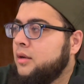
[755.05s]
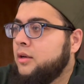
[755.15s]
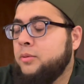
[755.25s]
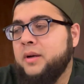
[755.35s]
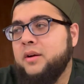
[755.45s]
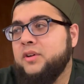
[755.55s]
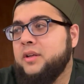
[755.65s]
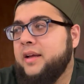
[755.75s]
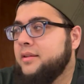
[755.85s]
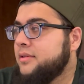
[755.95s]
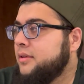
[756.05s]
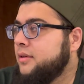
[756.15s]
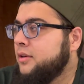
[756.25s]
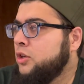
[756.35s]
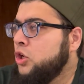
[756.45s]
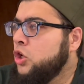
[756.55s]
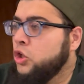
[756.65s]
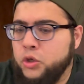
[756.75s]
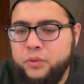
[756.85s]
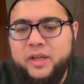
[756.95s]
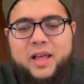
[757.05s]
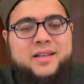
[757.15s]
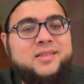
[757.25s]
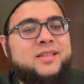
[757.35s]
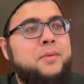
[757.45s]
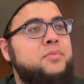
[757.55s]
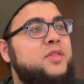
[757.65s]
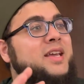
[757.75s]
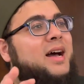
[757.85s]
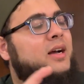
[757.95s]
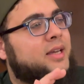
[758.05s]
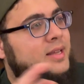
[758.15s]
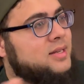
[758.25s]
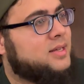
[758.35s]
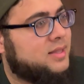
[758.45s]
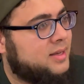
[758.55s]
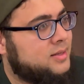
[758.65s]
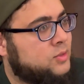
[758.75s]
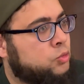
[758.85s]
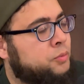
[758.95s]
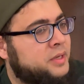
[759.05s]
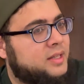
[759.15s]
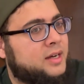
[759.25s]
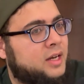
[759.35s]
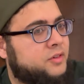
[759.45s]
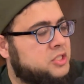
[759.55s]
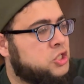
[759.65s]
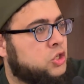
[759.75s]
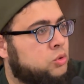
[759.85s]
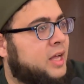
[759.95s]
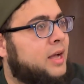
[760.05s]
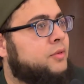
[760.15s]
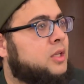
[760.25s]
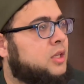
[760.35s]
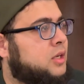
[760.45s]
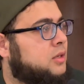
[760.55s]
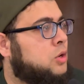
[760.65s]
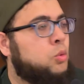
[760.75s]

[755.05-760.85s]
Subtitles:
You better have a good answer. Do you realize something akin to this will be the conversation you have with Allah?